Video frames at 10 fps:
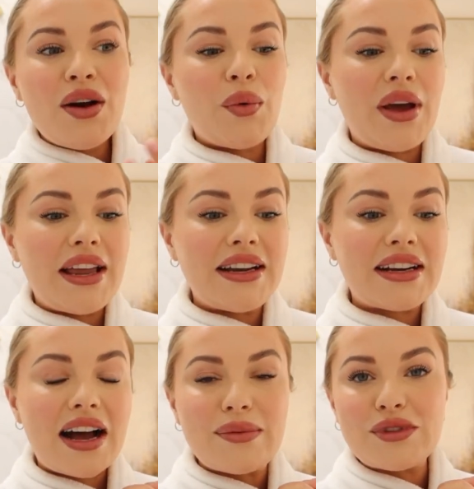when
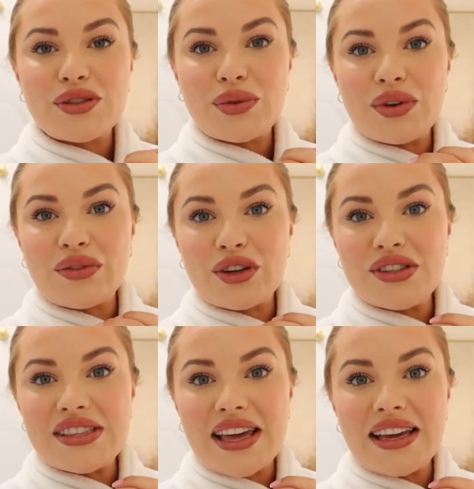it comes to all of
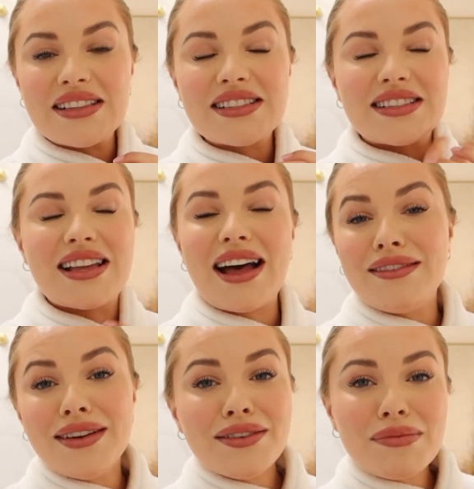those things, because
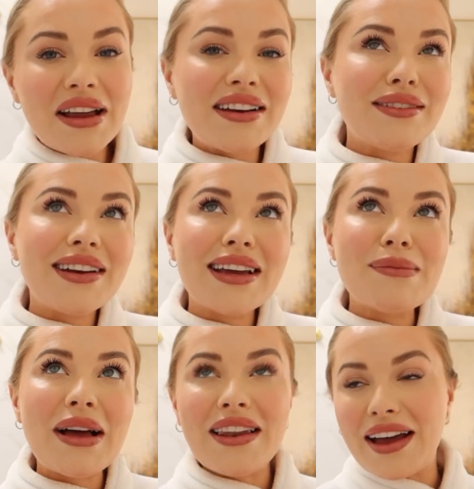I've never planned a wedding
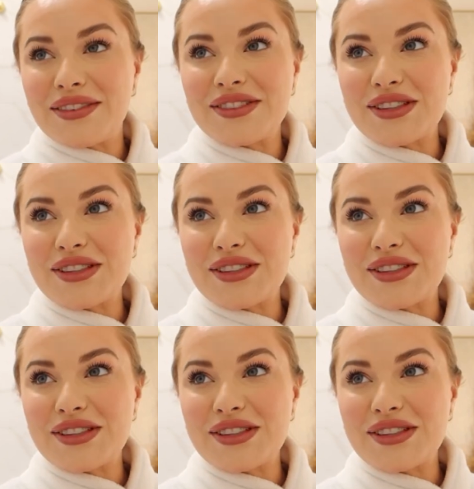in my life.